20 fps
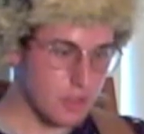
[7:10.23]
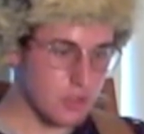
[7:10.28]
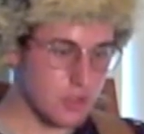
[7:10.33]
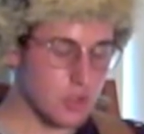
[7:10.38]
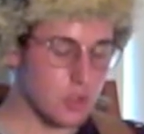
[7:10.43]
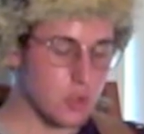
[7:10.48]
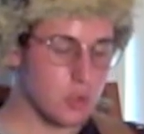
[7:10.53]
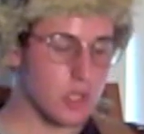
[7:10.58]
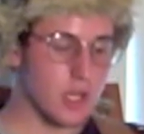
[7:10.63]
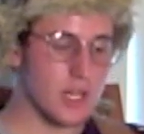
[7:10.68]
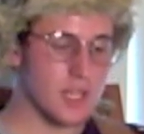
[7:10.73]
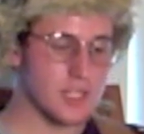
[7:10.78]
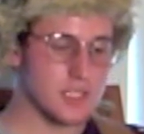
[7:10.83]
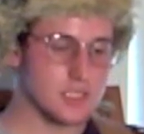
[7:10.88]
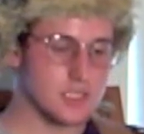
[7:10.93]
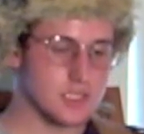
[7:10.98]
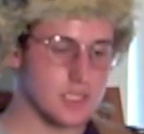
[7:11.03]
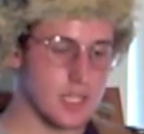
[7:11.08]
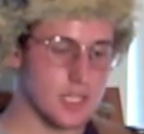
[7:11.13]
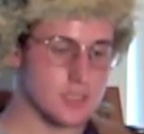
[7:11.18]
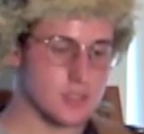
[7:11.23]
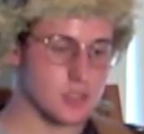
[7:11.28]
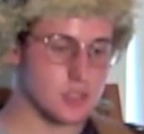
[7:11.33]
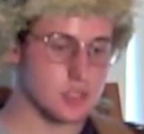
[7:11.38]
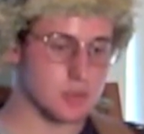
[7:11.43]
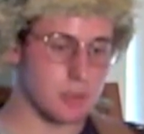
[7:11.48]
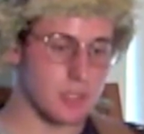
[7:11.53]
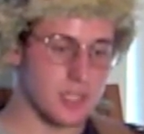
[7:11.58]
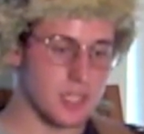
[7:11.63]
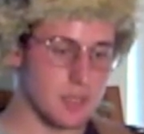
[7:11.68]
New colleges also
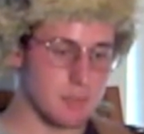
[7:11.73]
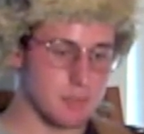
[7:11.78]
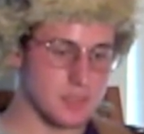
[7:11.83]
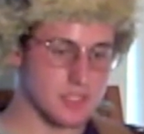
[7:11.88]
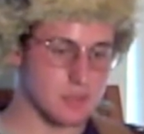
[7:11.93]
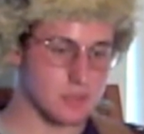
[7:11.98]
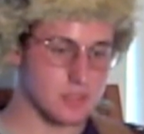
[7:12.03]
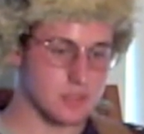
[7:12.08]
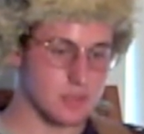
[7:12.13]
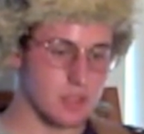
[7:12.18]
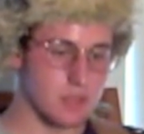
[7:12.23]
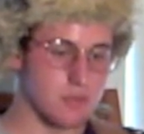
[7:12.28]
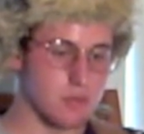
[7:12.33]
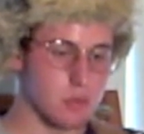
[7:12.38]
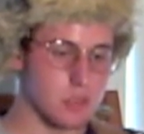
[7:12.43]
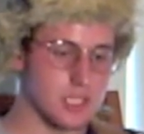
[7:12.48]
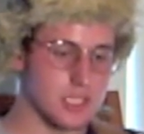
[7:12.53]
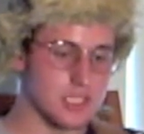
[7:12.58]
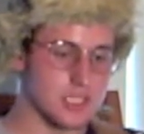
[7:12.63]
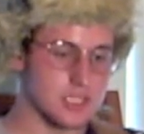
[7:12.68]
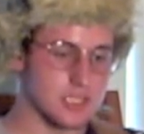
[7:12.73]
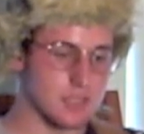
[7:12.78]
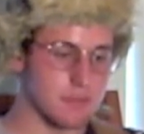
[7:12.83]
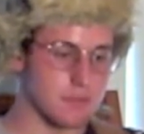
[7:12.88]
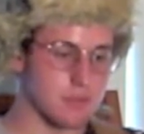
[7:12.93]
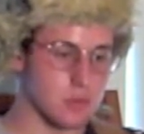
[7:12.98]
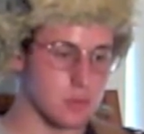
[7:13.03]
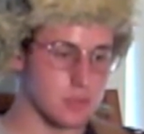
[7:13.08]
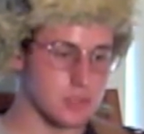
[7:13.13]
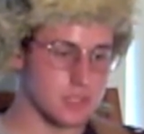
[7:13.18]
sprang up as a result of religious
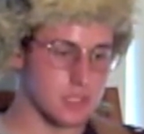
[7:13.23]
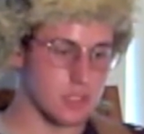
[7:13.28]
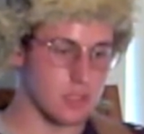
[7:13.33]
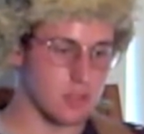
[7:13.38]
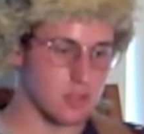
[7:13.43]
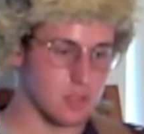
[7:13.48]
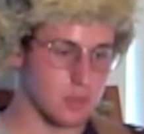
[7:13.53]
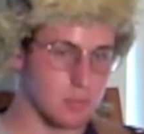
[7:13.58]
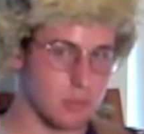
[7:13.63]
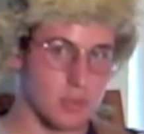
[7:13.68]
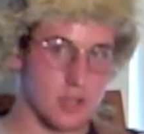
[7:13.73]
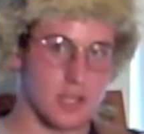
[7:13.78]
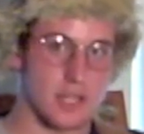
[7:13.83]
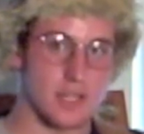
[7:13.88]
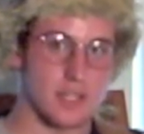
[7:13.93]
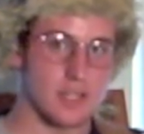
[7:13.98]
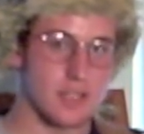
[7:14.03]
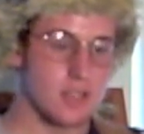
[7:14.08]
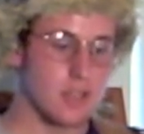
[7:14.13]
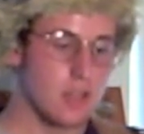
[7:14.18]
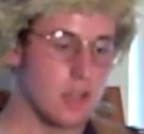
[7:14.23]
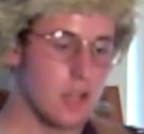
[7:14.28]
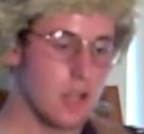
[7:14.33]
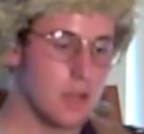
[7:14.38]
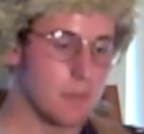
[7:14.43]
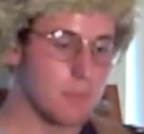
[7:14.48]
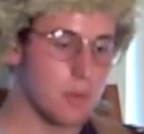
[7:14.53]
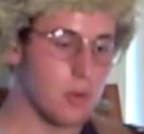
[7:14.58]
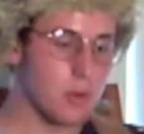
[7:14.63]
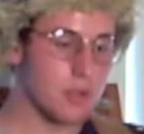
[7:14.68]
influence and local pride.
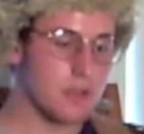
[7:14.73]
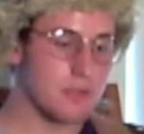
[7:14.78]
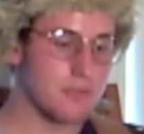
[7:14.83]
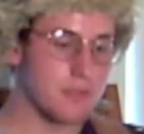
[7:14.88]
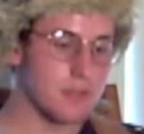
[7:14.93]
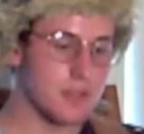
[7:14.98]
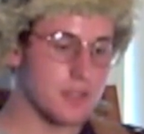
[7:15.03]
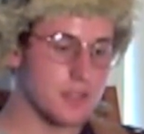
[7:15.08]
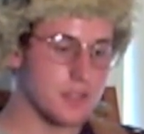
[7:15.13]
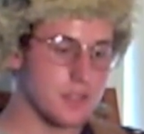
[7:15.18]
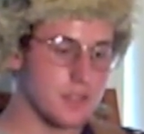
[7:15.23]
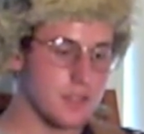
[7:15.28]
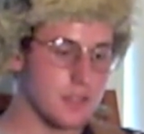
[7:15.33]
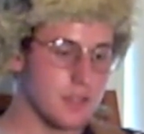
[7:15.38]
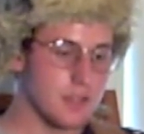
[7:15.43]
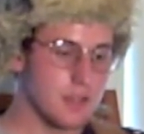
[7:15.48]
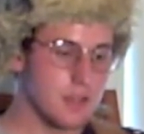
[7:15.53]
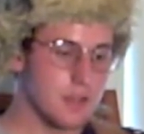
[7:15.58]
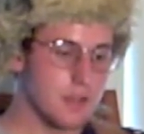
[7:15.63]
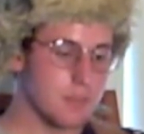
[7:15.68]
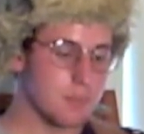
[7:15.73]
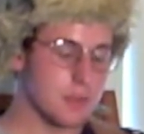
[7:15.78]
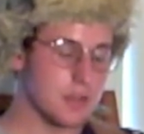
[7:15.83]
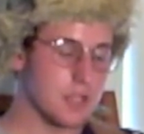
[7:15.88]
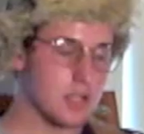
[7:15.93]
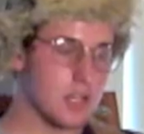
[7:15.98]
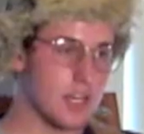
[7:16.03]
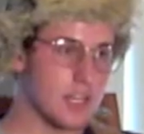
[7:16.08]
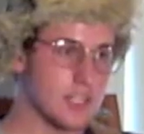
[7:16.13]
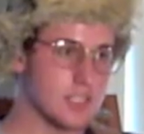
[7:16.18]
Poorly funded, but
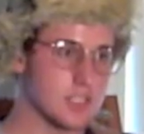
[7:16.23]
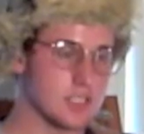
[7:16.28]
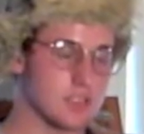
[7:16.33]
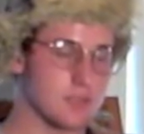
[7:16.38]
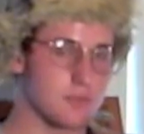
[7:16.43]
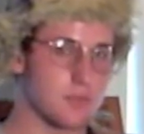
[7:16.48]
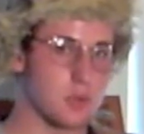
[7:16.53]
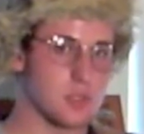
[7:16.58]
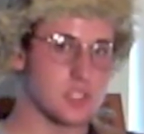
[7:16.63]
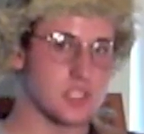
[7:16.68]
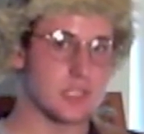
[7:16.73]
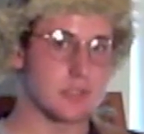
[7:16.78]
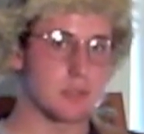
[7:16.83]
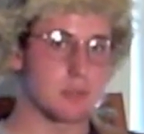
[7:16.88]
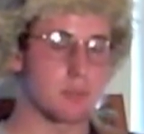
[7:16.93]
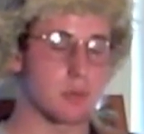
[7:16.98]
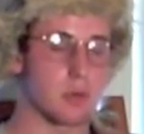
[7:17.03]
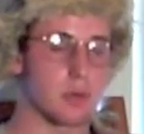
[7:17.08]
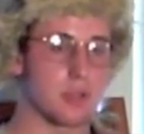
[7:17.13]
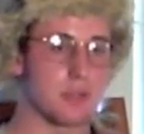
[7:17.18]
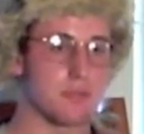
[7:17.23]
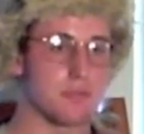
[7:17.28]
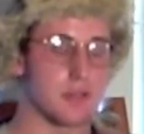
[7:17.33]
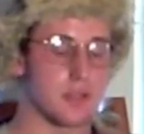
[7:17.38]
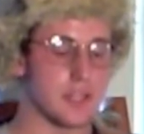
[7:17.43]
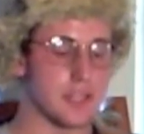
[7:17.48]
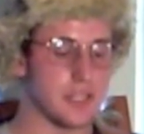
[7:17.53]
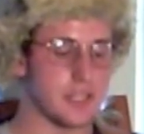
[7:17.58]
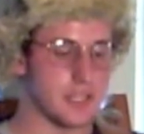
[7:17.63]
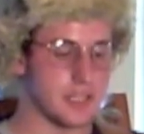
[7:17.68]
the colleges unfortunately were poorly
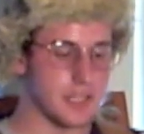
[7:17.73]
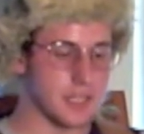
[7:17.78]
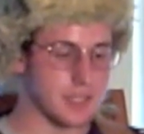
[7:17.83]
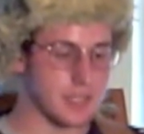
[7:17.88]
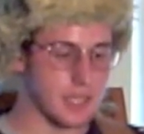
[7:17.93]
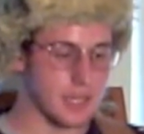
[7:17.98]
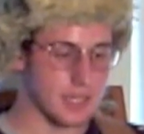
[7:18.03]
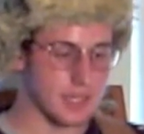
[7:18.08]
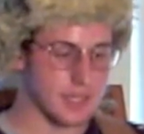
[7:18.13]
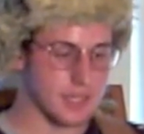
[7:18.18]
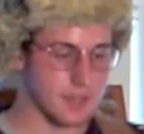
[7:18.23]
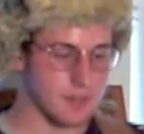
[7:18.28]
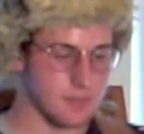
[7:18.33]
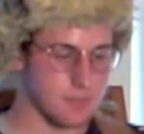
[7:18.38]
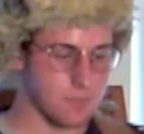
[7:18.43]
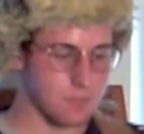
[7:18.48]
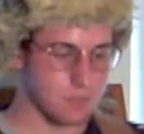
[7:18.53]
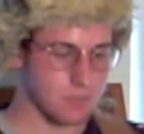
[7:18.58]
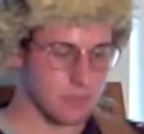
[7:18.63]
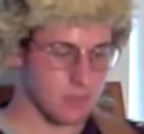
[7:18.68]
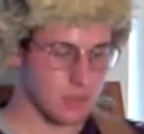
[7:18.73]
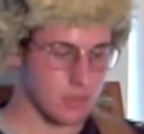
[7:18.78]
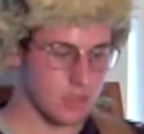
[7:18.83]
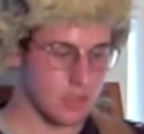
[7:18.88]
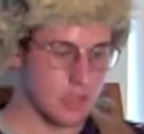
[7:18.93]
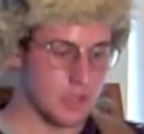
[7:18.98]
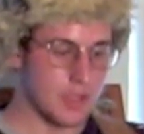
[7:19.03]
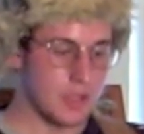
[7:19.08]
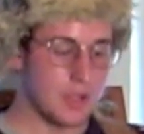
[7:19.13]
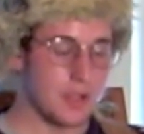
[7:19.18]
funded and they died out.
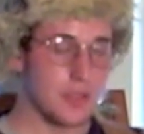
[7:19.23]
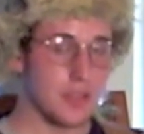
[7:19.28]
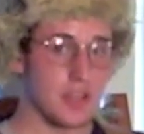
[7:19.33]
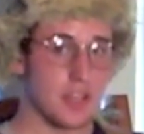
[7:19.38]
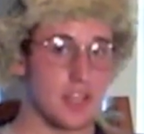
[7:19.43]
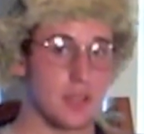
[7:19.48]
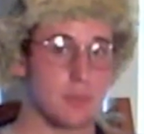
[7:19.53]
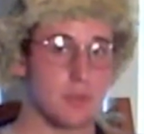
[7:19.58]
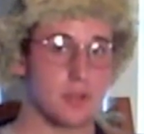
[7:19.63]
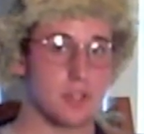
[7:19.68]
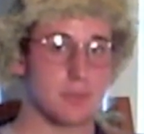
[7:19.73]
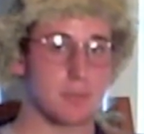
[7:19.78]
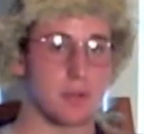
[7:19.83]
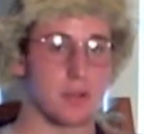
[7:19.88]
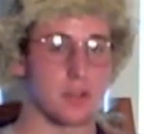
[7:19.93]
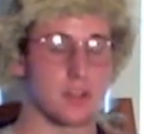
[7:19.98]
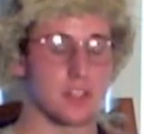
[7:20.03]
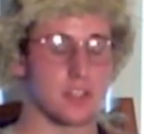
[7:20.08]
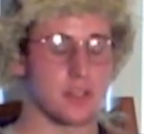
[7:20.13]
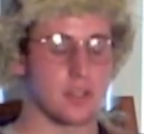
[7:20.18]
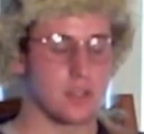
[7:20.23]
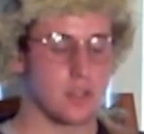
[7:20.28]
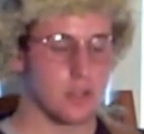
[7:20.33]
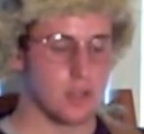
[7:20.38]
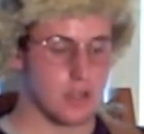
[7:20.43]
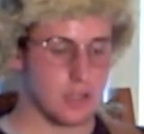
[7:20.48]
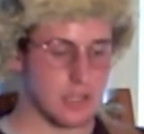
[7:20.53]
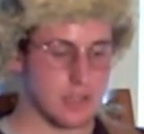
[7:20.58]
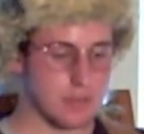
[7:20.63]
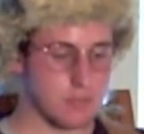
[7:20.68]
The Liberty Party,
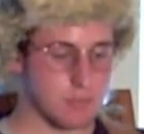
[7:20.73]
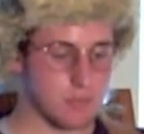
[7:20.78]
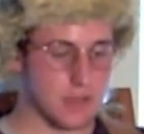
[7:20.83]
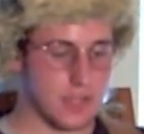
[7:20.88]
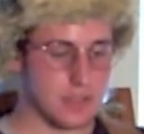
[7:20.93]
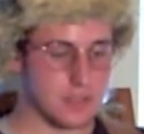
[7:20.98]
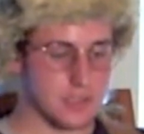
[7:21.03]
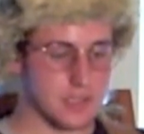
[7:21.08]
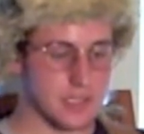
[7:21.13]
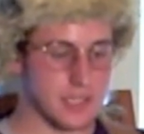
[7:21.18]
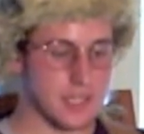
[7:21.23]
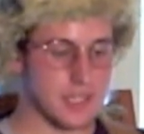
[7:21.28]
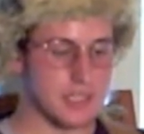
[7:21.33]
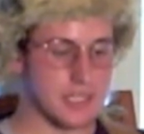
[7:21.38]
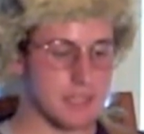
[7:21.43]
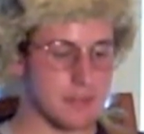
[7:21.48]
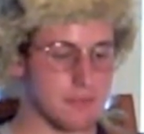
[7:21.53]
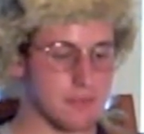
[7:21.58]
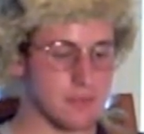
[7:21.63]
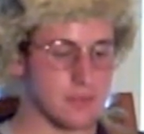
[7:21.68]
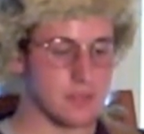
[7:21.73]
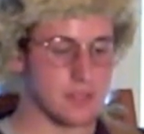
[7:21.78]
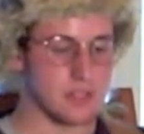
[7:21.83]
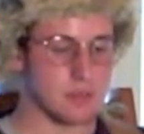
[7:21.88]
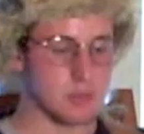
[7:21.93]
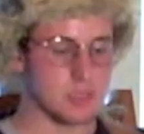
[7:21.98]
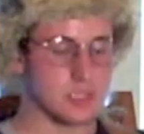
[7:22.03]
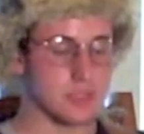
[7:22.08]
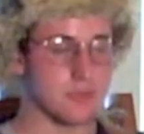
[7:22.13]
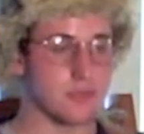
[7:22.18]
founded in
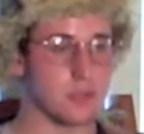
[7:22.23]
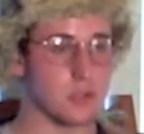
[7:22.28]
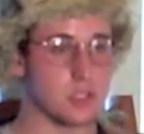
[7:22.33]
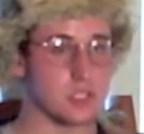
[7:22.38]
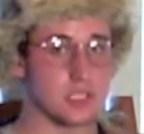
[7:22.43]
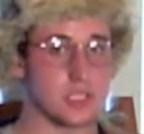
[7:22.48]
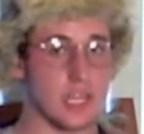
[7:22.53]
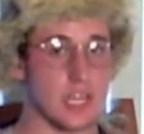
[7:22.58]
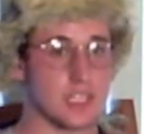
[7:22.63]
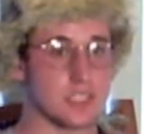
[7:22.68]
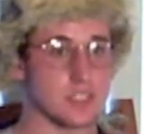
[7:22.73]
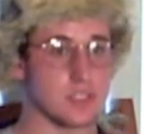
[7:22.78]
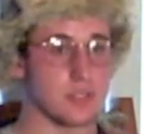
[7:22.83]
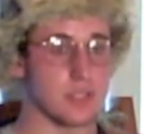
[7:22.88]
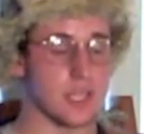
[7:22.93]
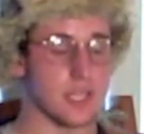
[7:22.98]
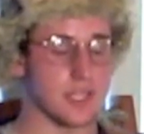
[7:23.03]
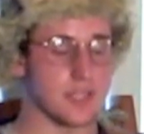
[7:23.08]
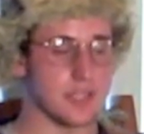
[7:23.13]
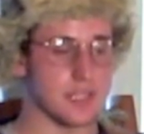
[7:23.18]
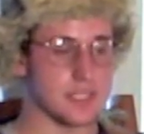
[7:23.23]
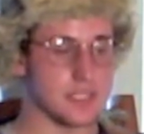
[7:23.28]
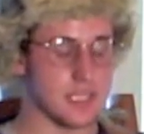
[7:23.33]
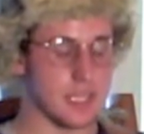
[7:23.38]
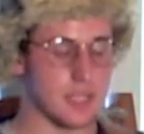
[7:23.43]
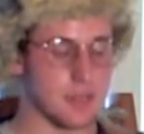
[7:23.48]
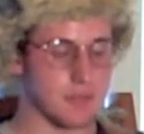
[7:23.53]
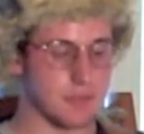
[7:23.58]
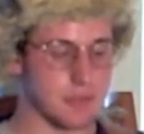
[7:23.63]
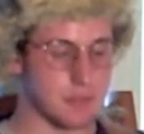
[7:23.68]
1840, was the first national
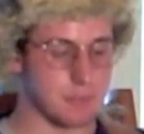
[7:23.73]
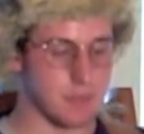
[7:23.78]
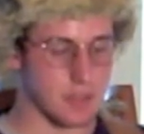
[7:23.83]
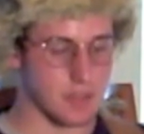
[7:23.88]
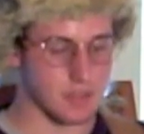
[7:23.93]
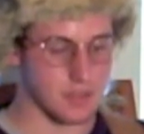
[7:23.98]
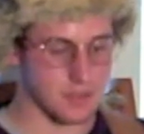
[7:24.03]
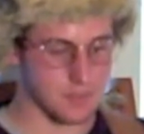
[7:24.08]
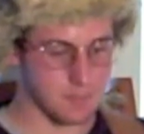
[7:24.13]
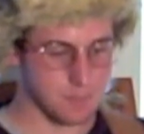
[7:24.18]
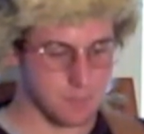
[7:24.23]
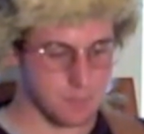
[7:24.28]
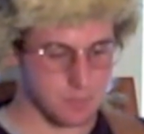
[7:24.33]
anti-slavery party.